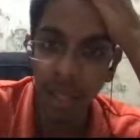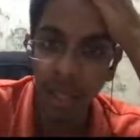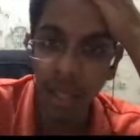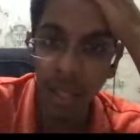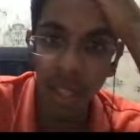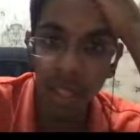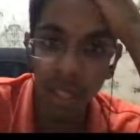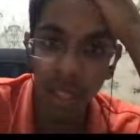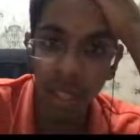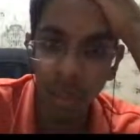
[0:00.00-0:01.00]
And
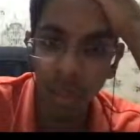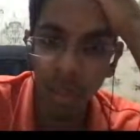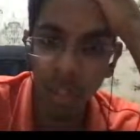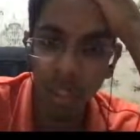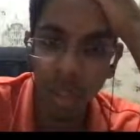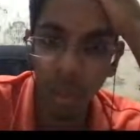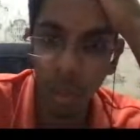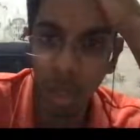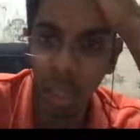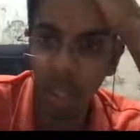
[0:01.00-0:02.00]
he would eventually want to
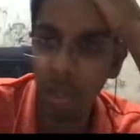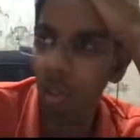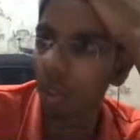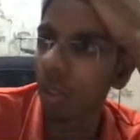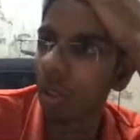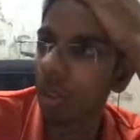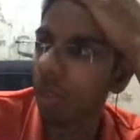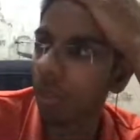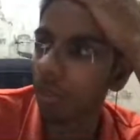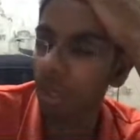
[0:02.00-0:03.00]
kick this rook on
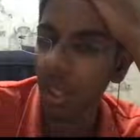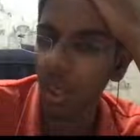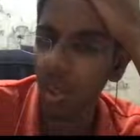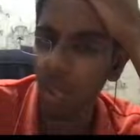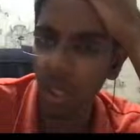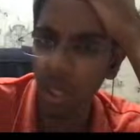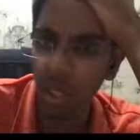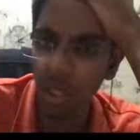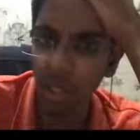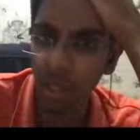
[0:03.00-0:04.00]
from c3 in
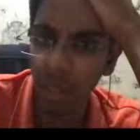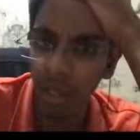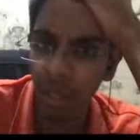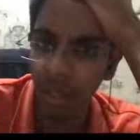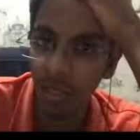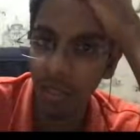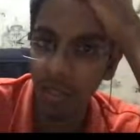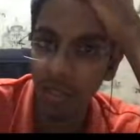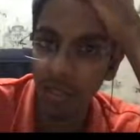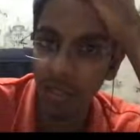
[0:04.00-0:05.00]
some like
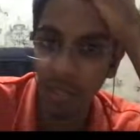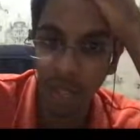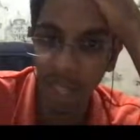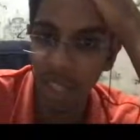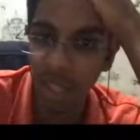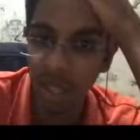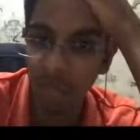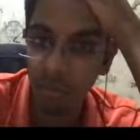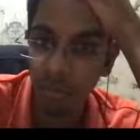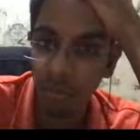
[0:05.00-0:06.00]
ways.
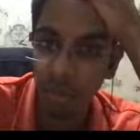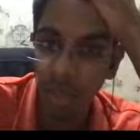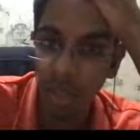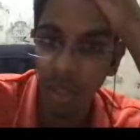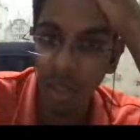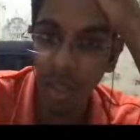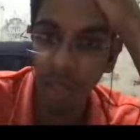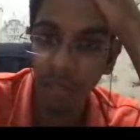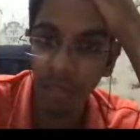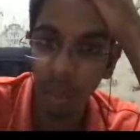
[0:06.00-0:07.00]
Knight
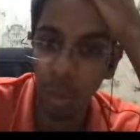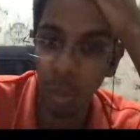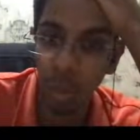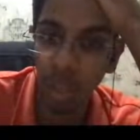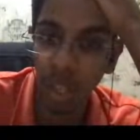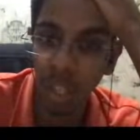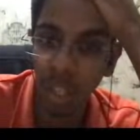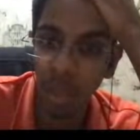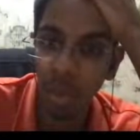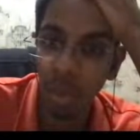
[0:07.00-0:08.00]
f4, knight
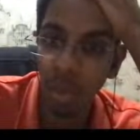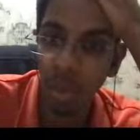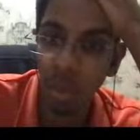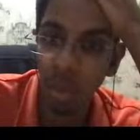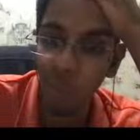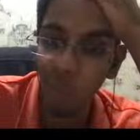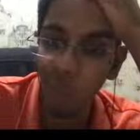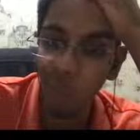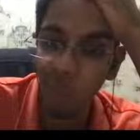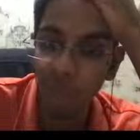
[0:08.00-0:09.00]
e2.
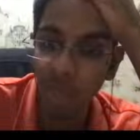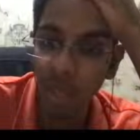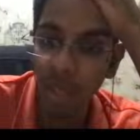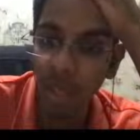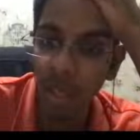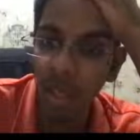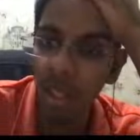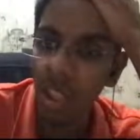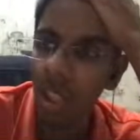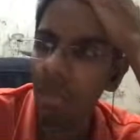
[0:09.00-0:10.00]

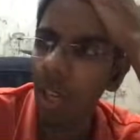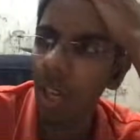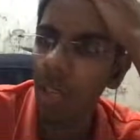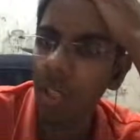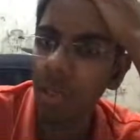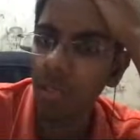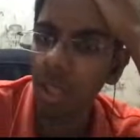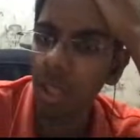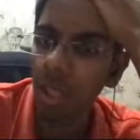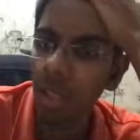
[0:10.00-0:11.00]
Seems hard, seems
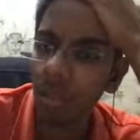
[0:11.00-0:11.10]
hard.